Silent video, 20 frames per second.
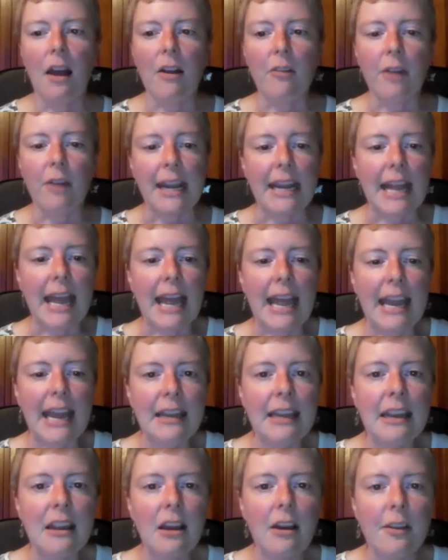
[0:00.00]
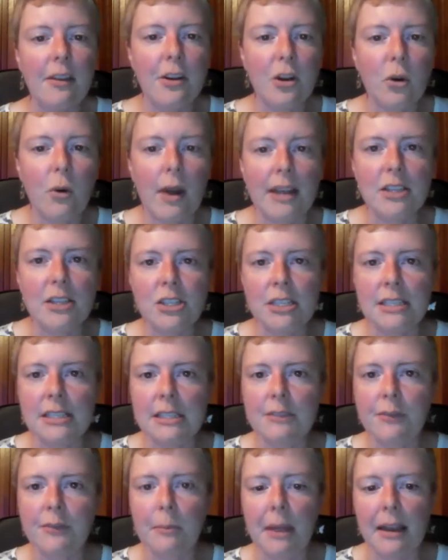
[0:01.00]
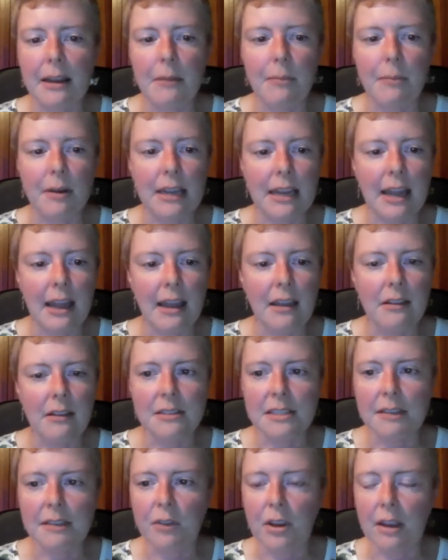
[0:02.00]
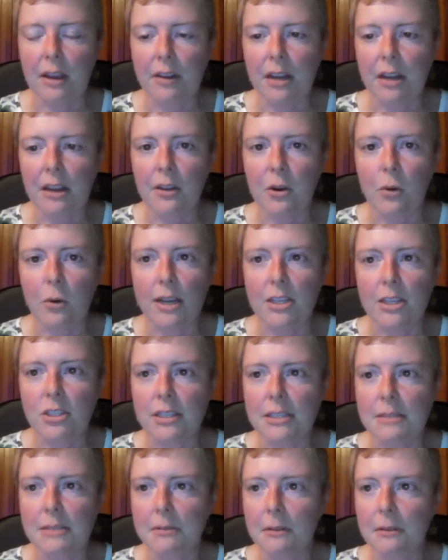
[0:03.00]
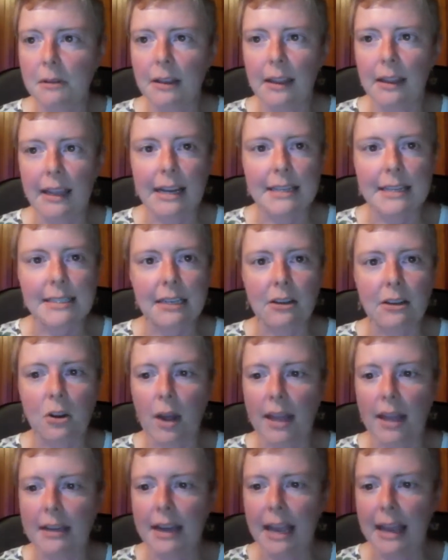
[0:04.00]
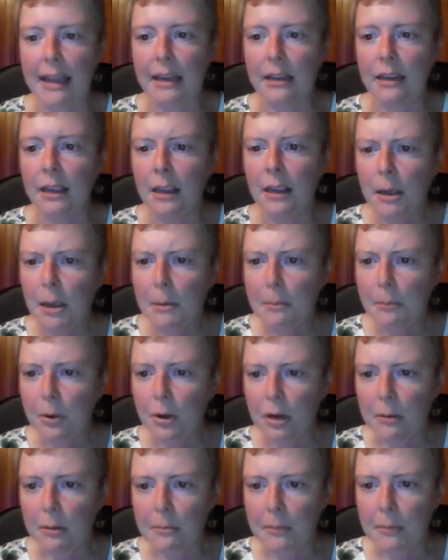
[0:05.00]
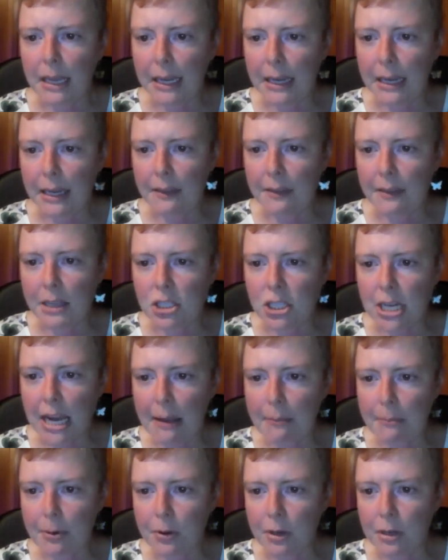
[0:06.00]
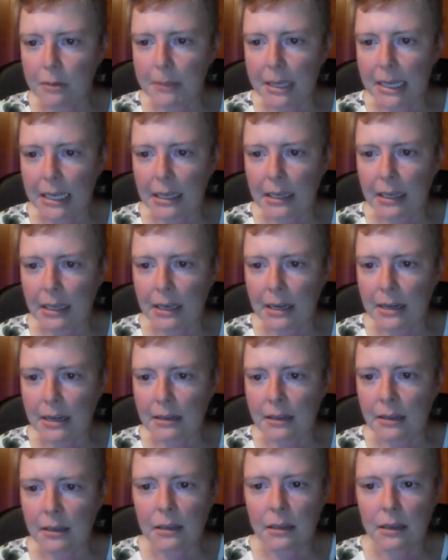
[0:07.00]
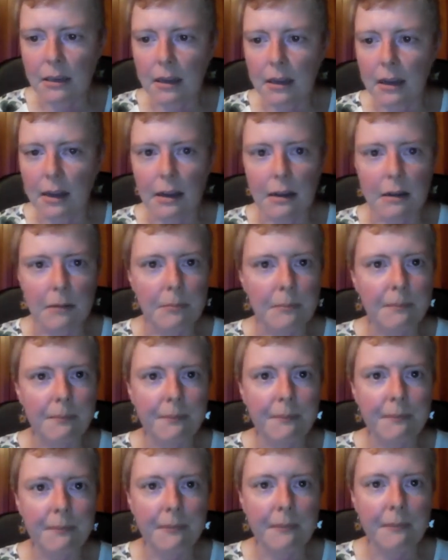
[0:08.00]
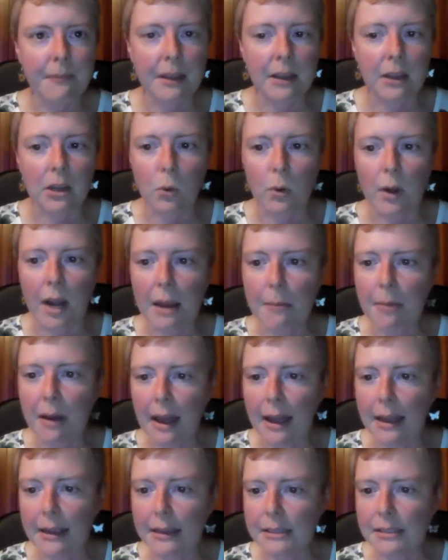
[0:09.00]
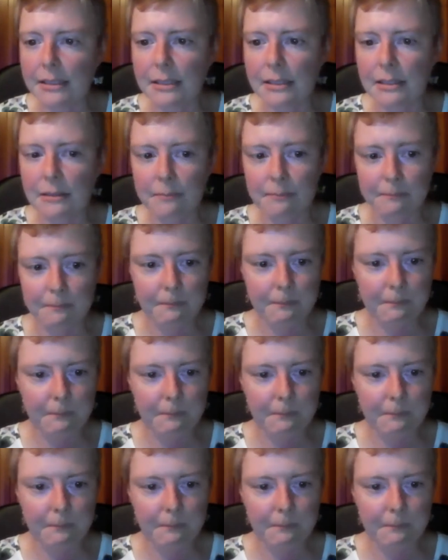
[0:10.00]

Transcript: All right, any other questions from anybody else? If you have any other questions, like I said, go ahead and put them in the chat, put them in um, the Q&A box.